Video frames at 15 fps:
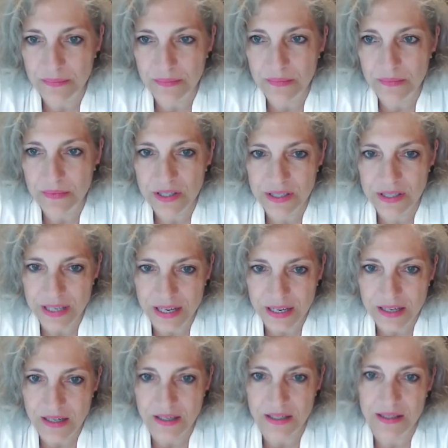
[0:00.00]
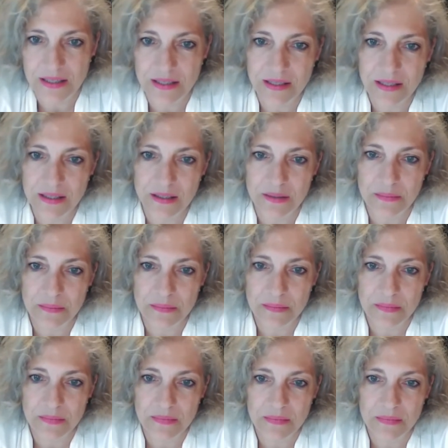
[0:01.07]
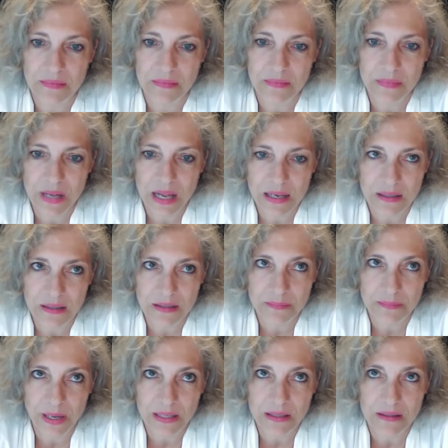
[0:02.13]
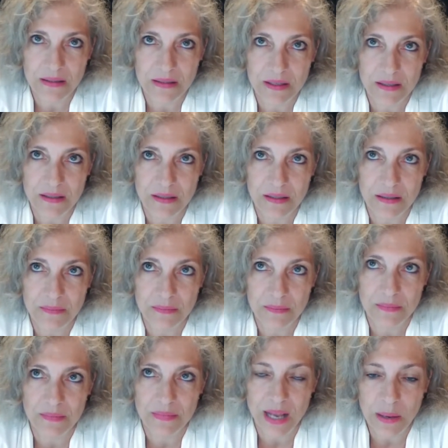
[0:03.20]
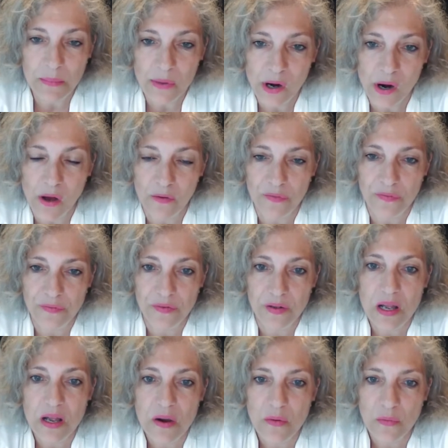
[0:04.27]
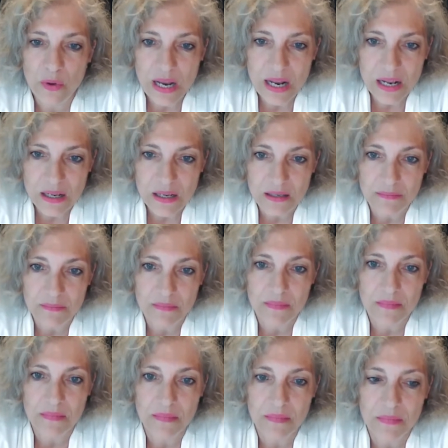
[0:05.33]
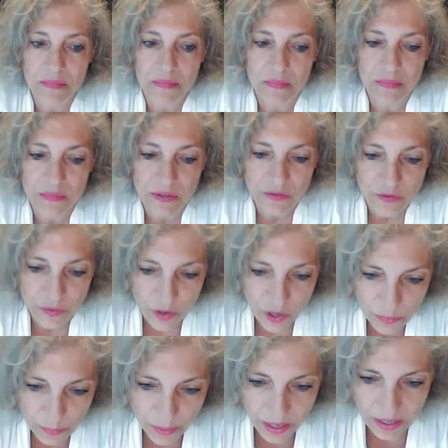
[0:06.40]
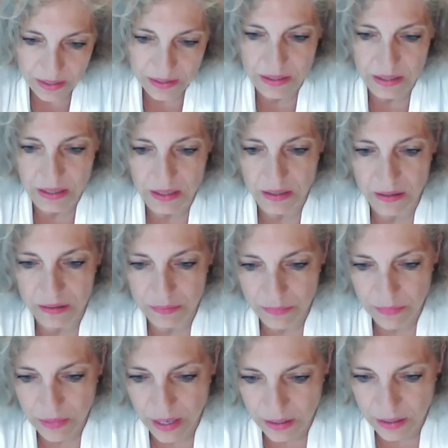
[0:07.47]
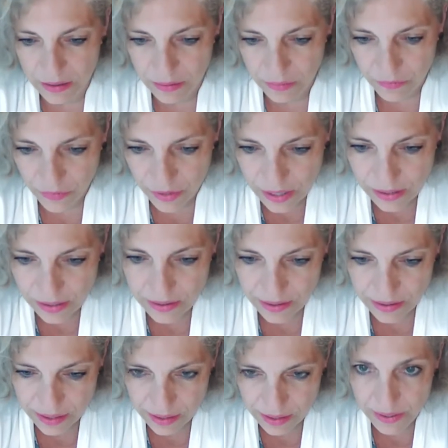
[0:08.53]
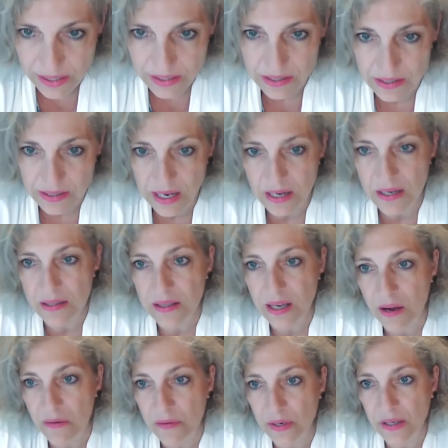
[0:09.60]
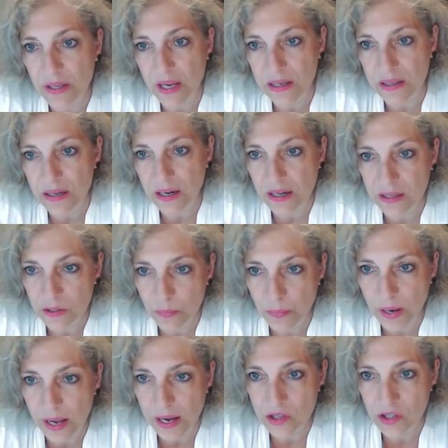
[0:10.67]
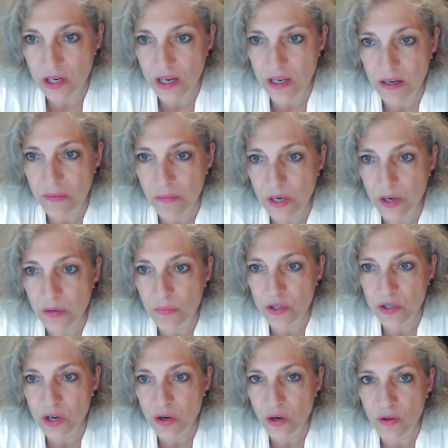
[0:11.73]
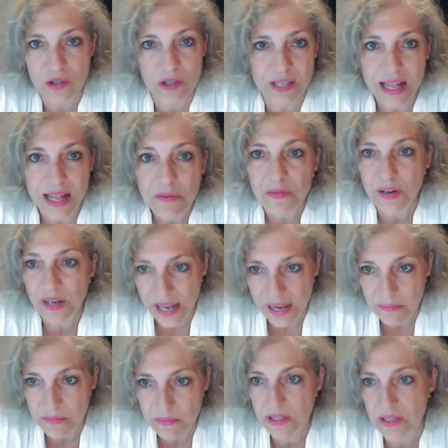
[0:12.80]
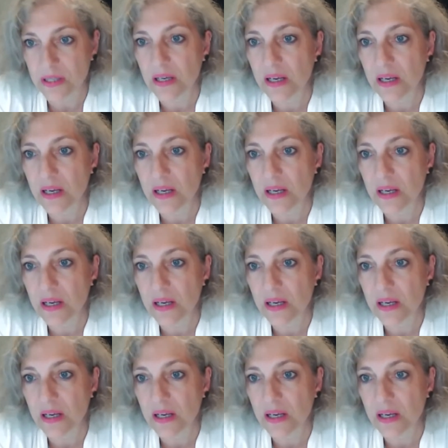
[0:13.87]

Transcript: standards, but the number of real third-party and real sustainability standards covering the entire supply chain, and which are not self-claims,